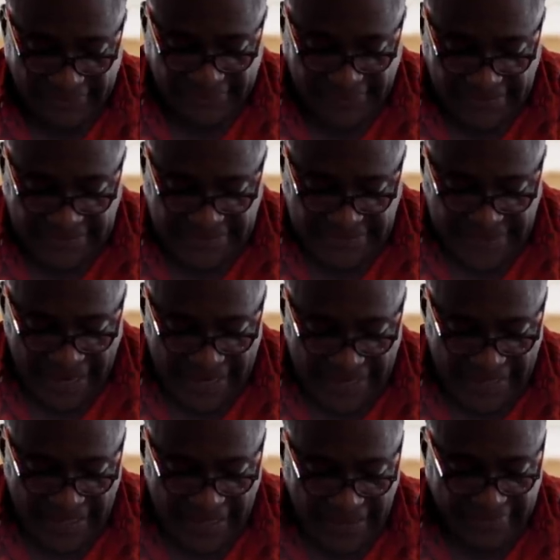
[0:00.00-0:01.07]
They
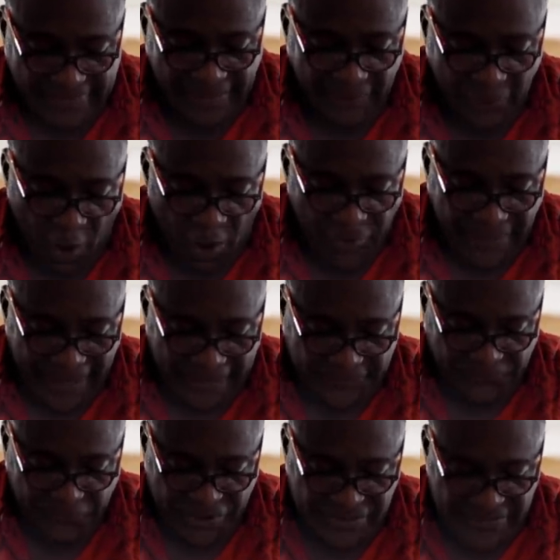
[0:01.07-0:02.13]
say the Lord
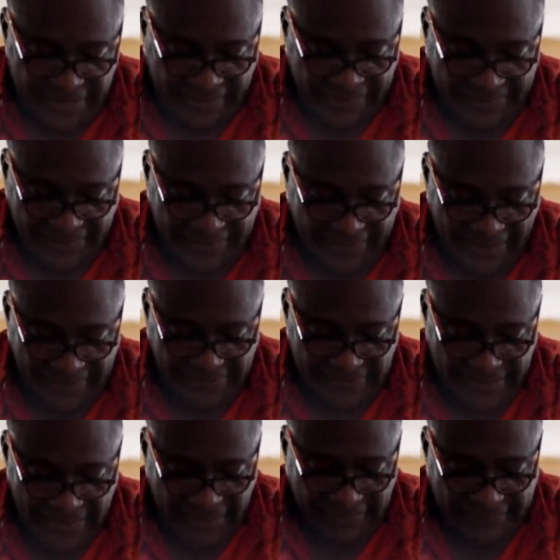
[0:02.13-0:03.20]
has forsaken the land.
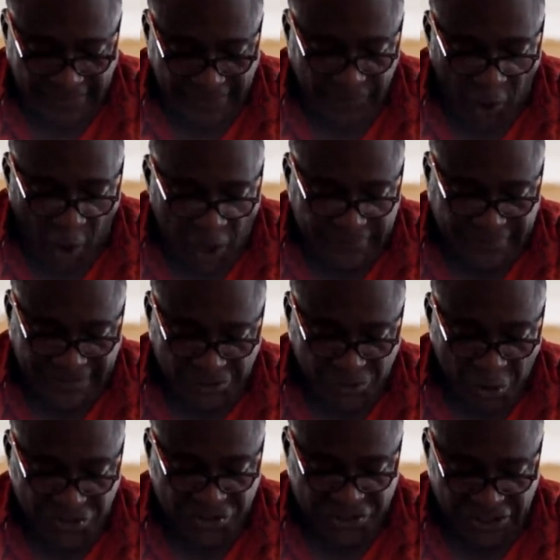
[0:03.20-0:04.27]
The Lord does
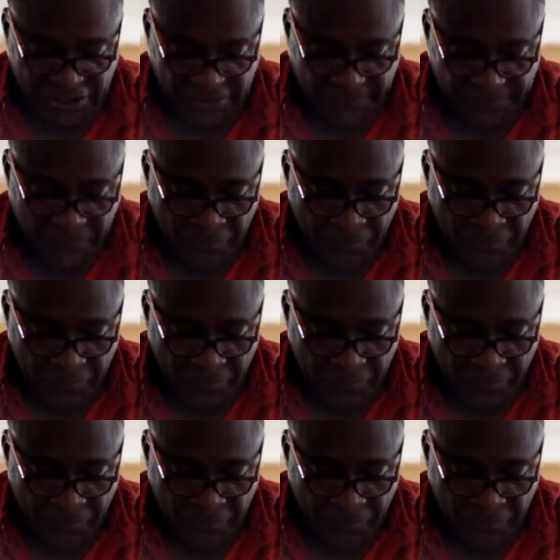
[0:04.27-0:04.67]
not see.